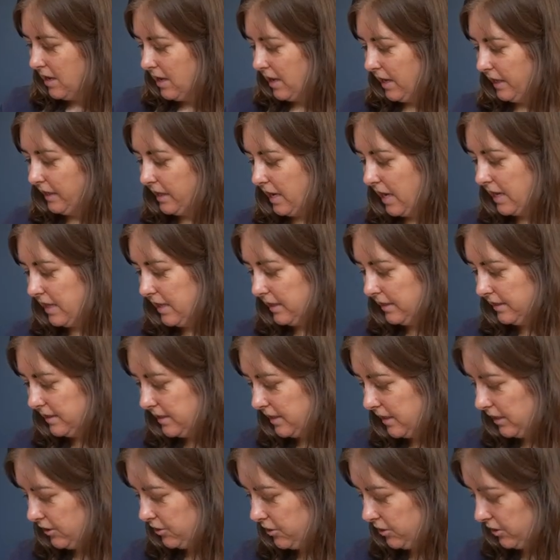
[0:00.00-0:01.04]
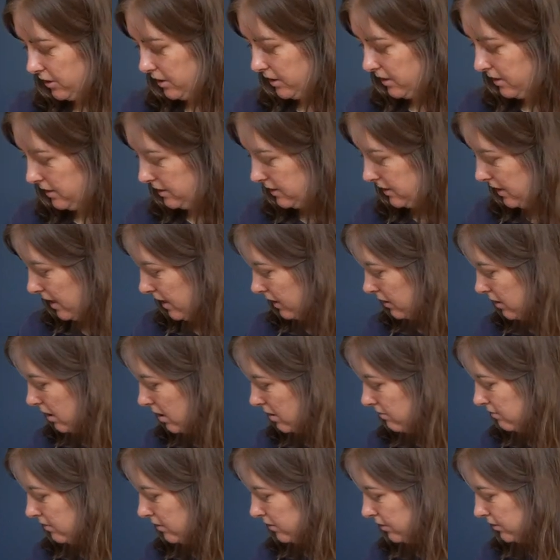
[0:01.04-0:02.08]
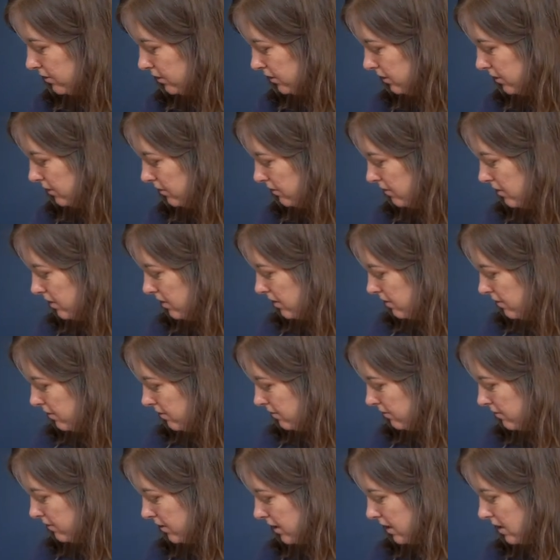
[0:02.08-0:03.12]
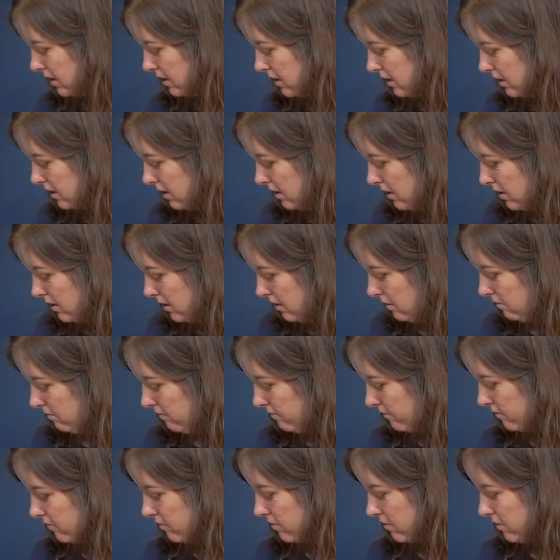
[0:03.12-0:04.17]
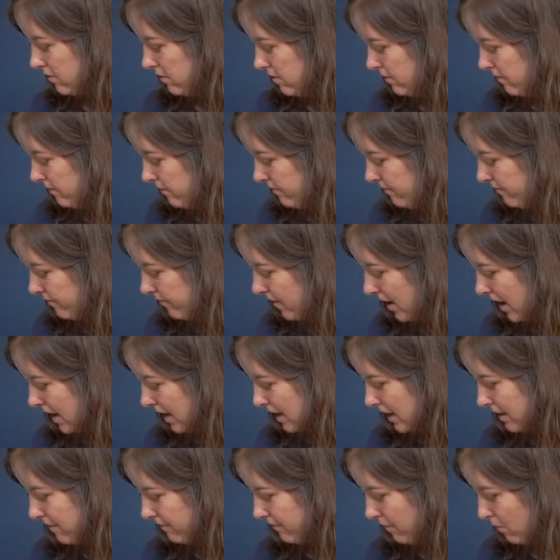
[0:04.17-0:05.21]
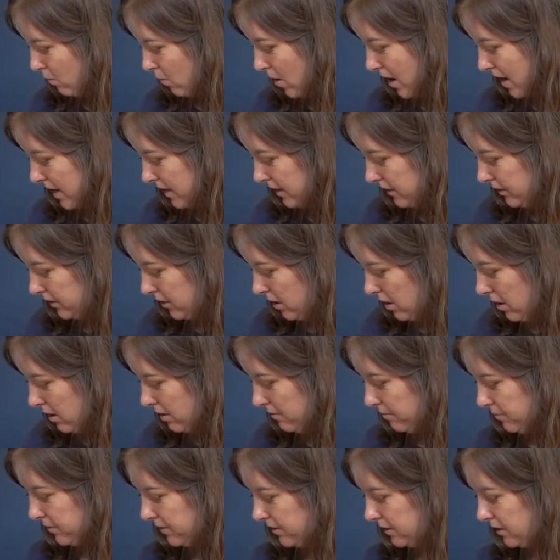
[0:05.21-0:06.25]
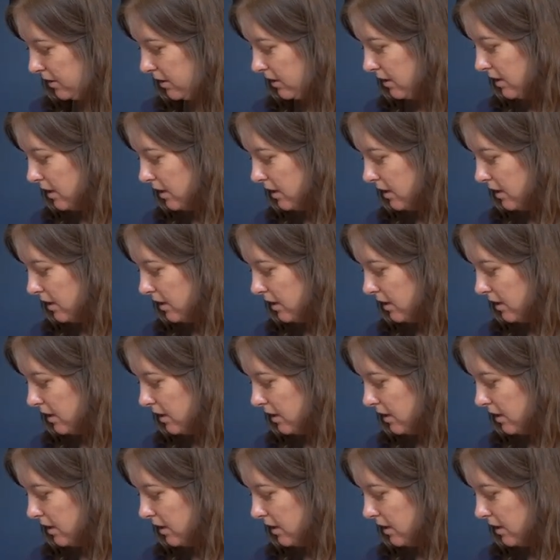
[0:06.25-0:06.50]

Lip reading: Okay, then t-shirts. I got 1, 2, 3, 4, 5 white tops